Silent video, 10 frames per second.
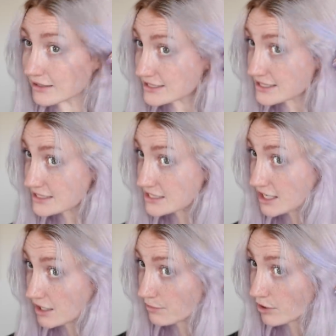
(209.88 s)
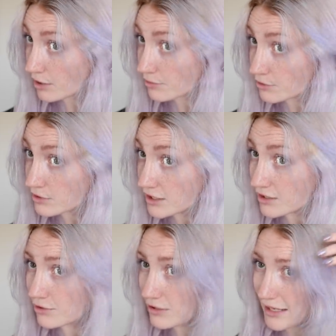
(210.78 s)
This is a dark purple,
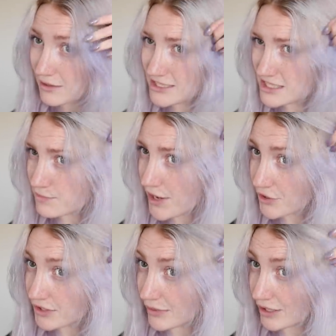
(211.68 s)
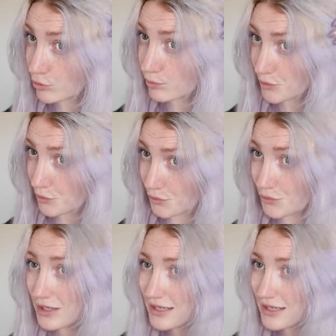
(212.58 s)
or like this is periwinkle blue.